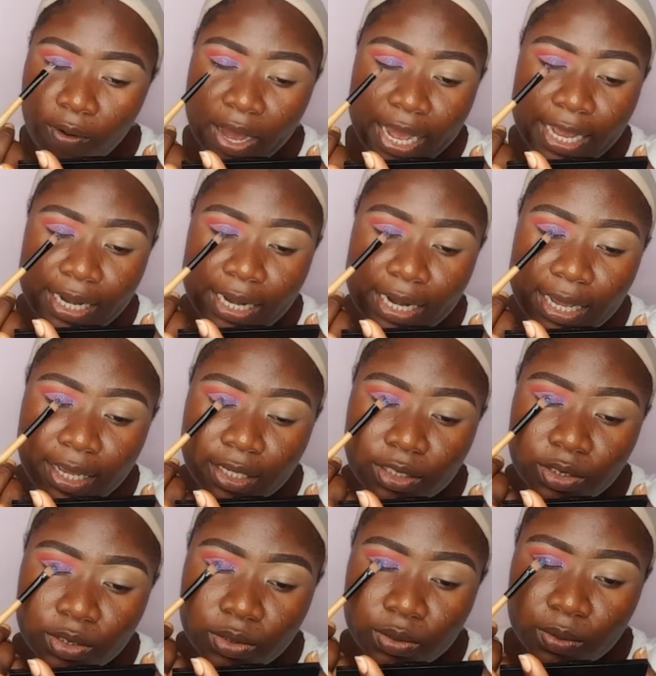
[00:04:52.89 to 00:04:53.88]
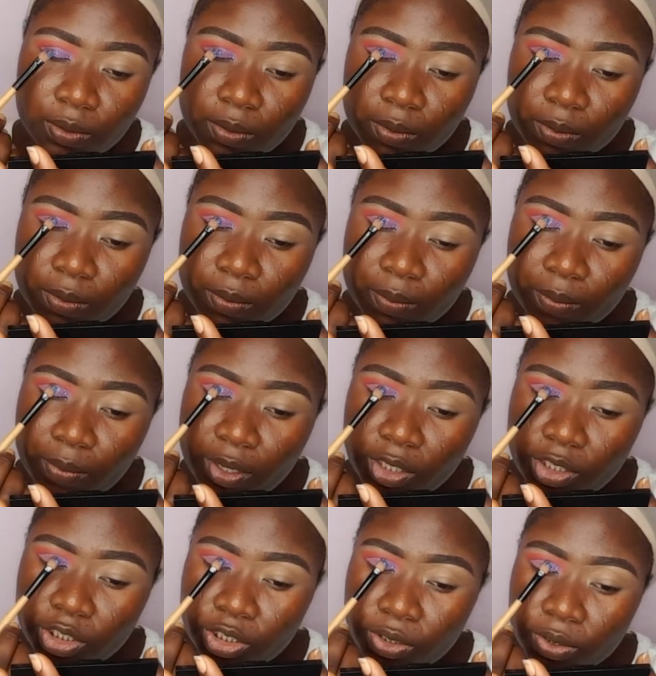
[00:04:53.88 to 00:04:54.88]
I like to
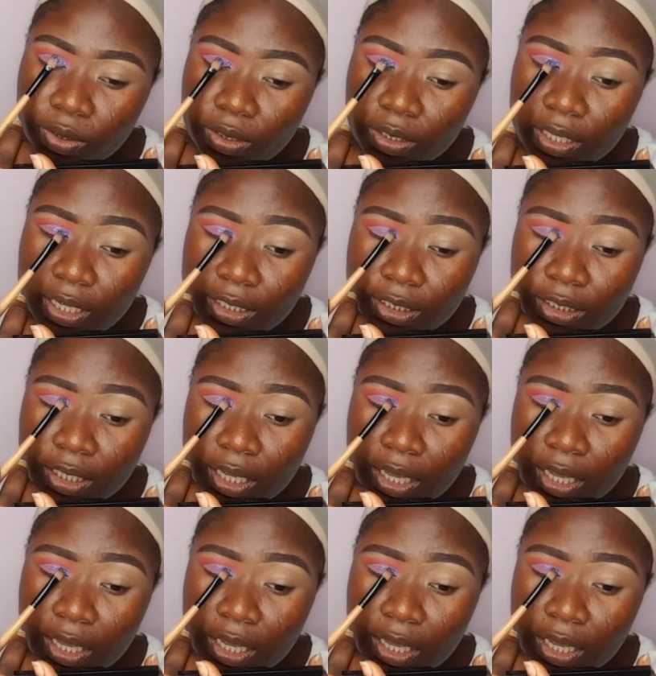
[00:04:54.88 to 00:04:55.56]
make sure that